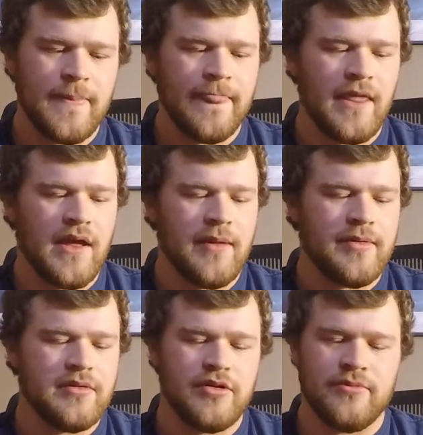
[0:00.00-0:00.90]

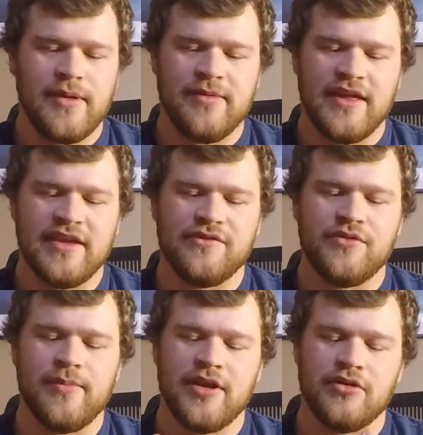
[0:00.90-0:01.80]
But maybe that gives you
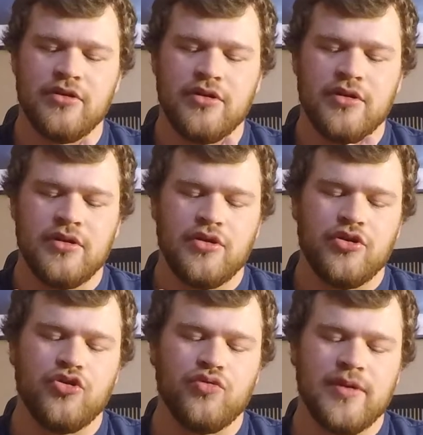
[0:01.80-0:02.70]
better
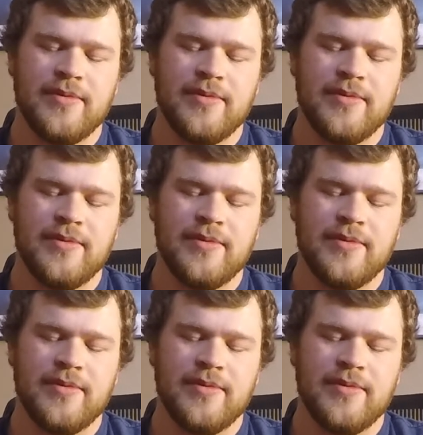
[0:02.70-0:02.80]
grip.